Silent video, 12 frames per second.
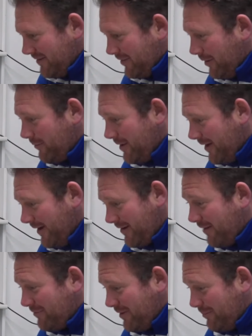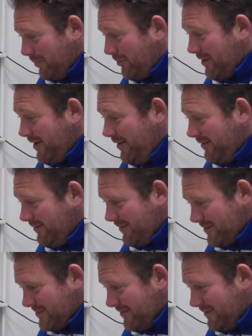Knowing our governing body,
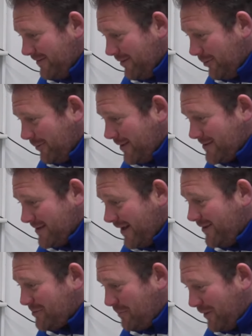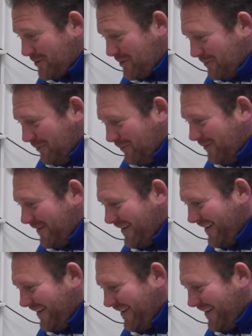it will be as late as possible.